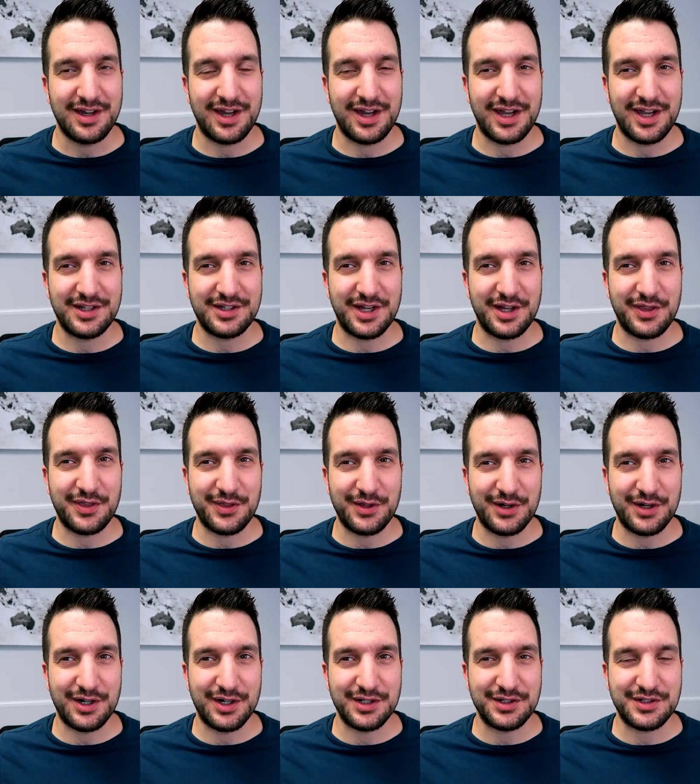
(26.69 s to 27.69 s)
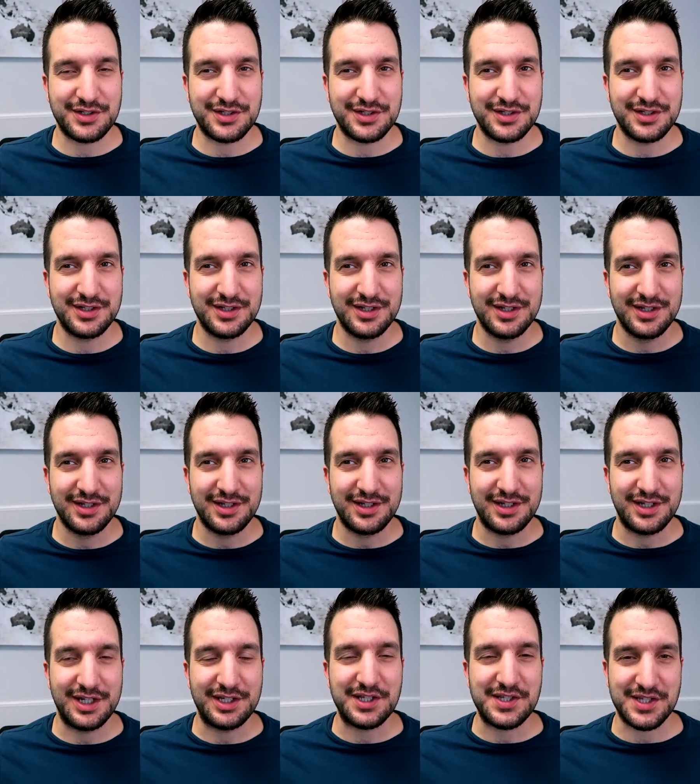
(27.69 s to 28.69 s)
and I thought,
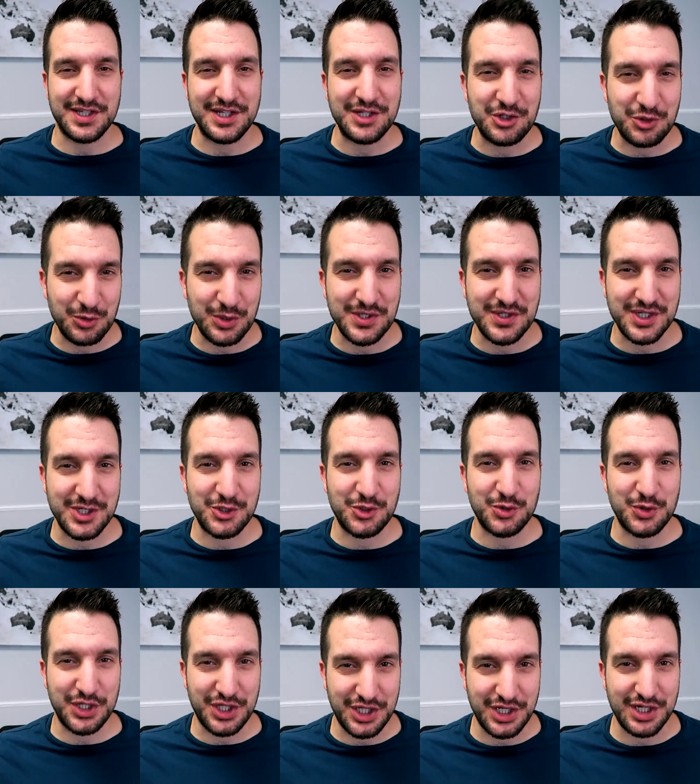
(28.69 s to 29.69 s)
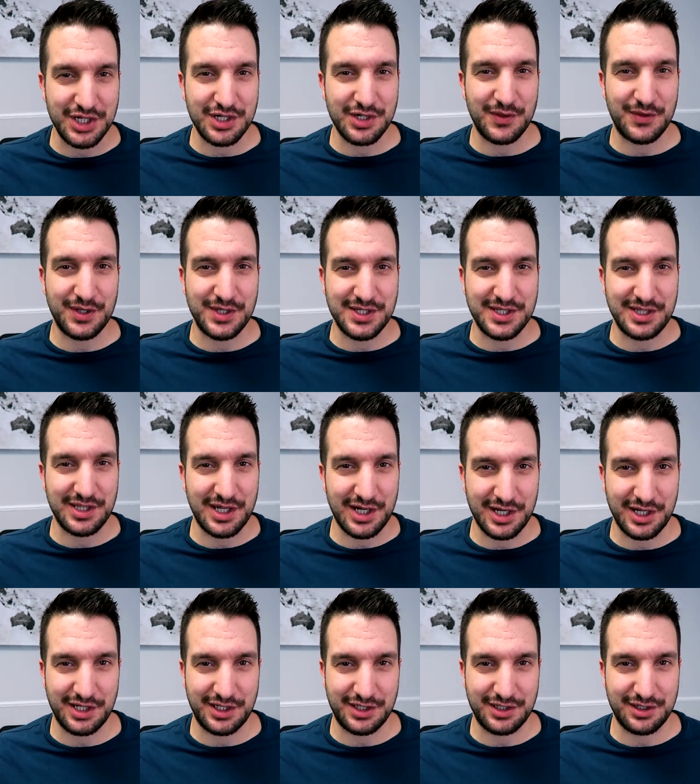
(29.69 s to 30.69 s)
it is interesting to hear this
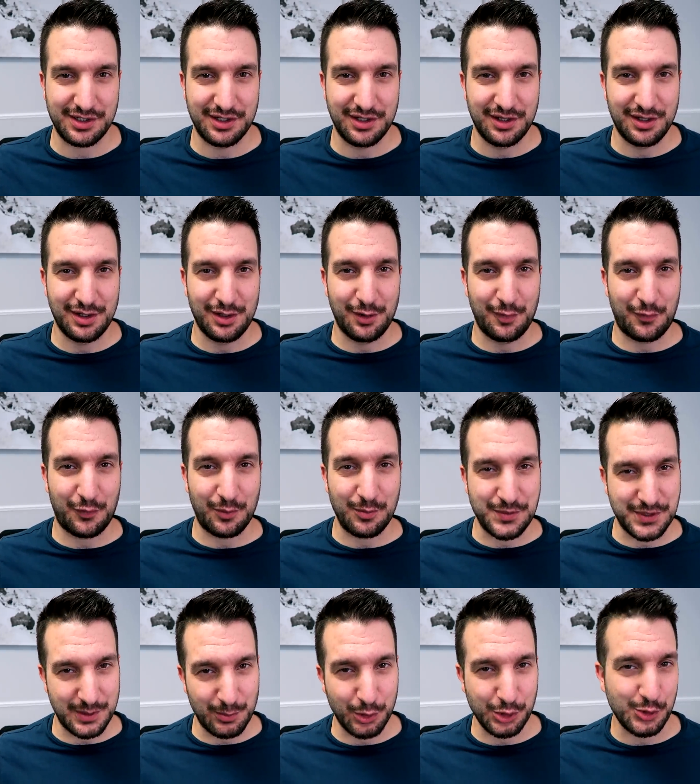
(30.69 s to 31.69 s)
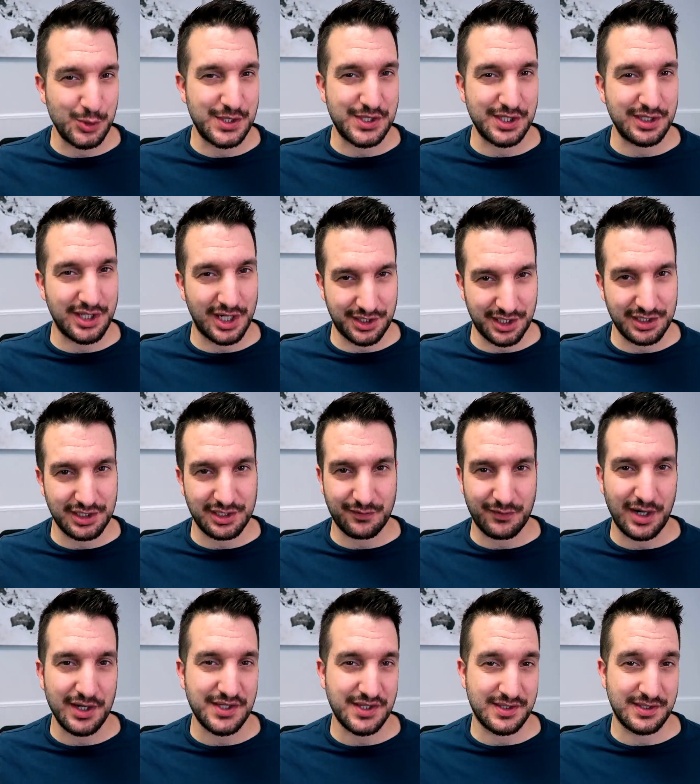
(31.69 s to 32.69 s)
line from someone who still
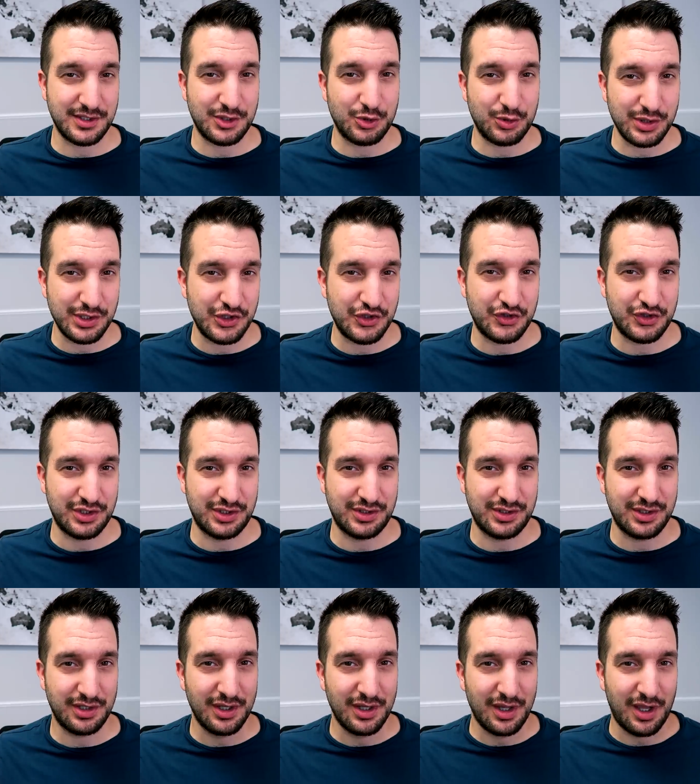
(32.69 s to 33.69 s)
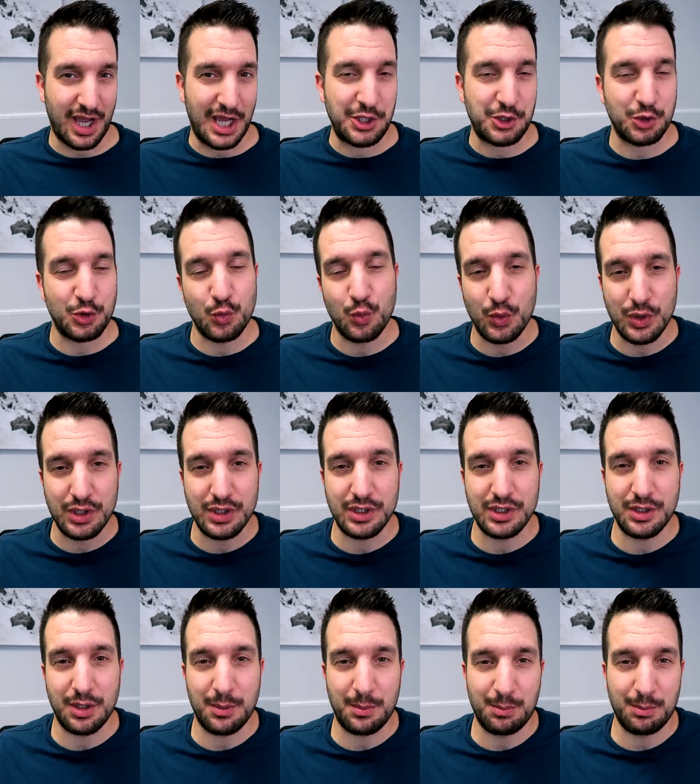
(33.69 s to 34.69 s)
identifies as a Christian and who
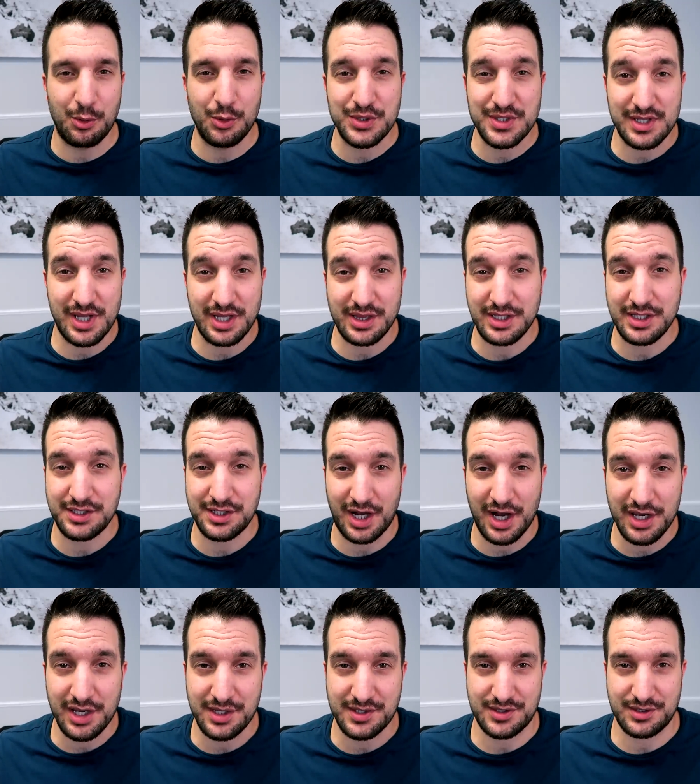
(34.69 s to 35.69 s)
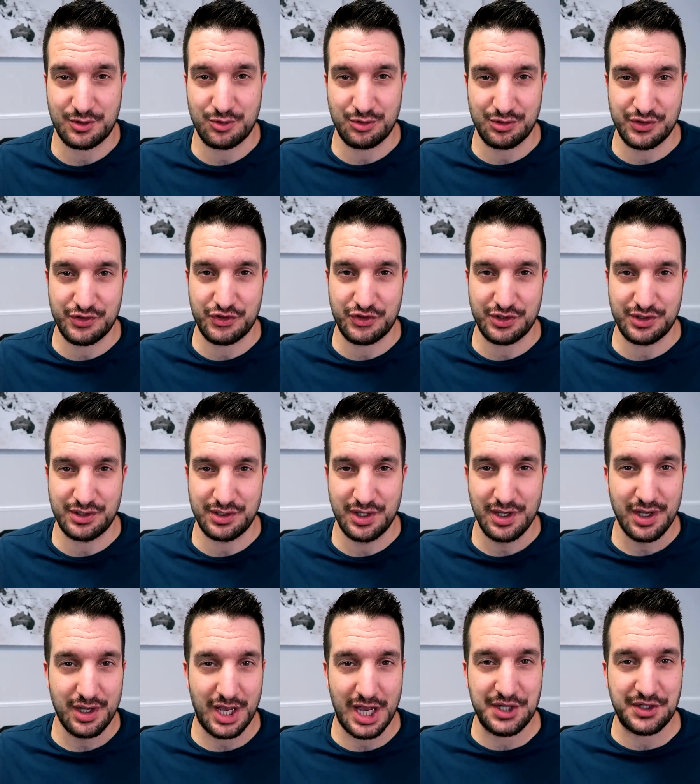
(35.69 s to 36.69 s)
will most likely die as a Christian
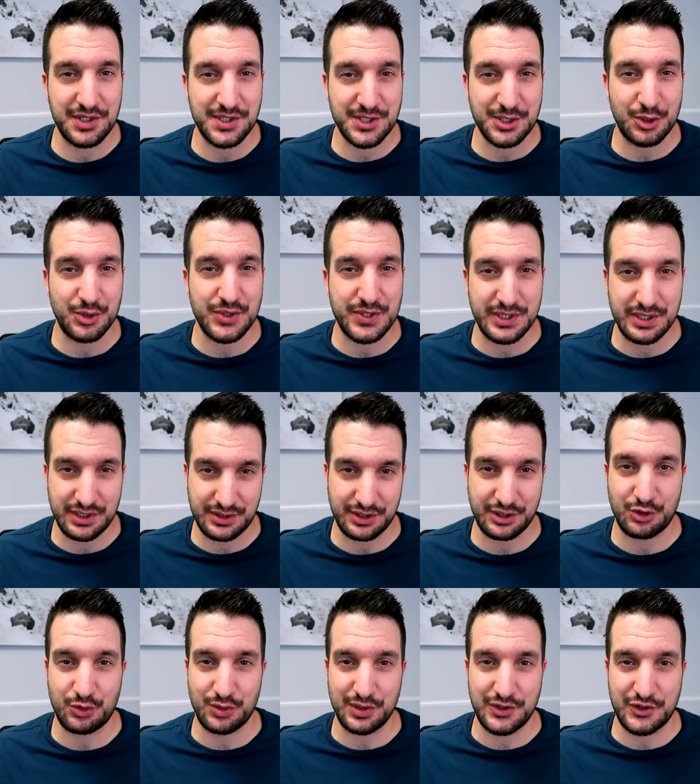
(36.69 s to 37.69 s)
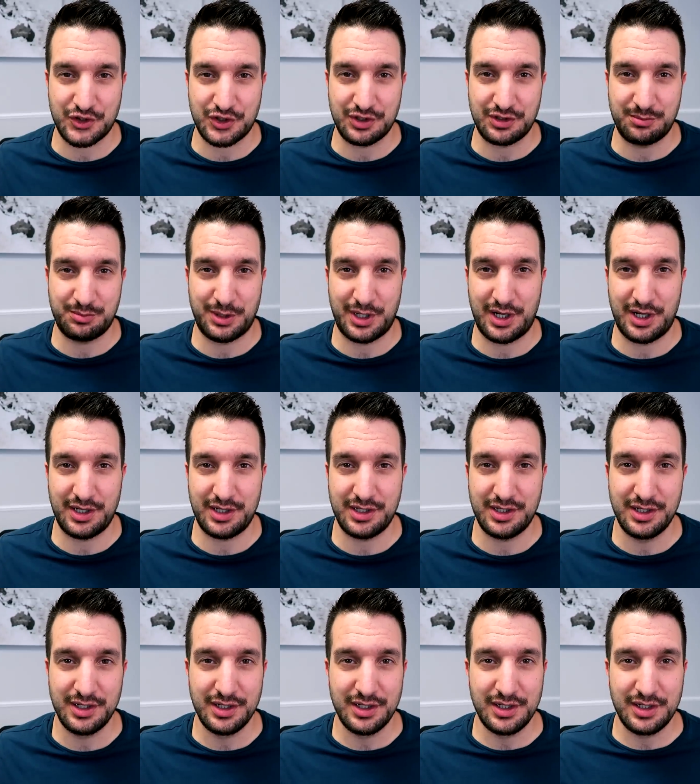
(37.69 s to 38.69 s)
and is considered a Christian by
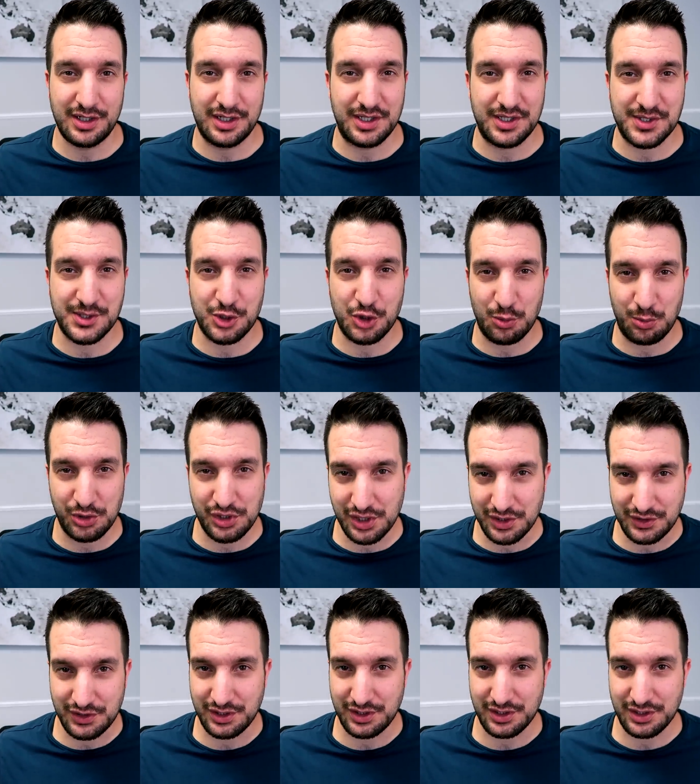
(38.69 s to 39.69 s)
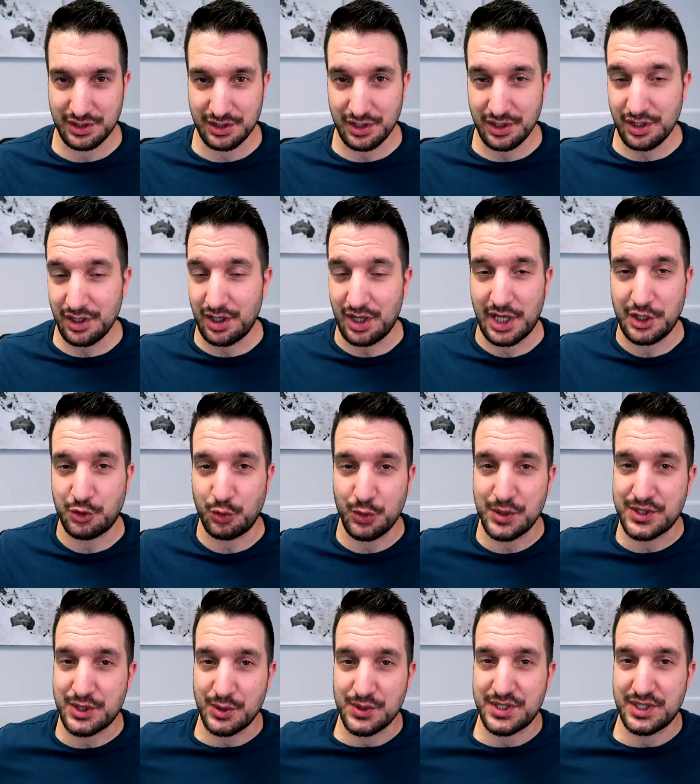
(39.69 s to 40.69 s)
his community and who
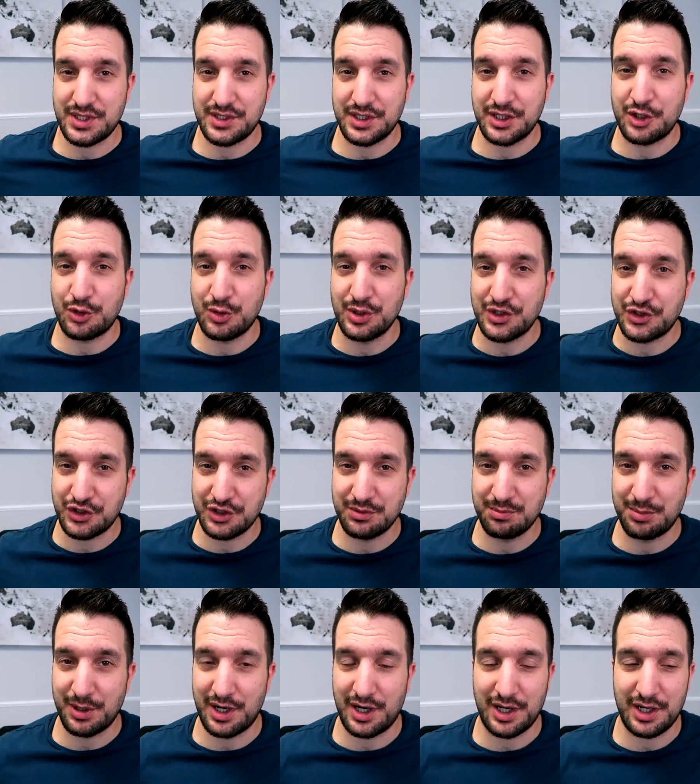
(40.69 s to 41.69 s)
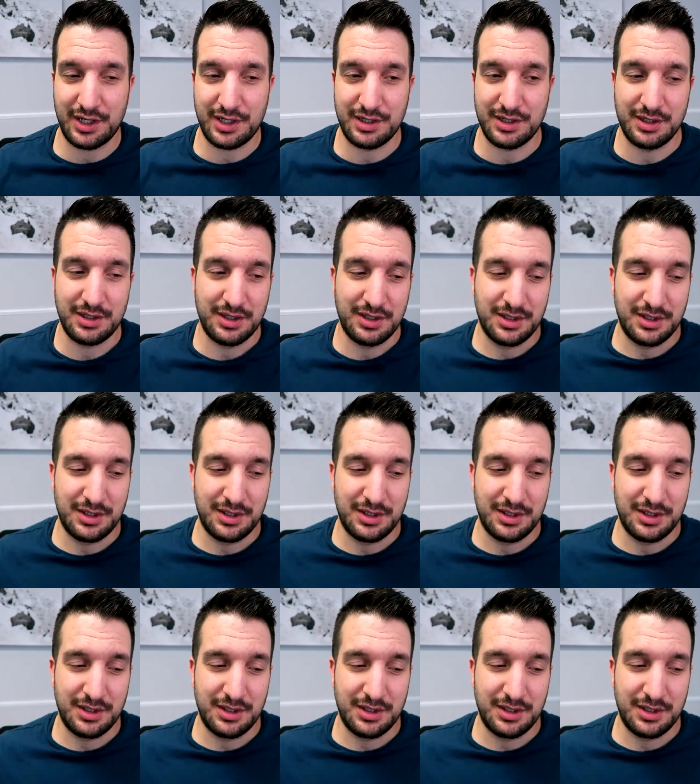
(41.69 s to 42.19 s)
is considered a Christian by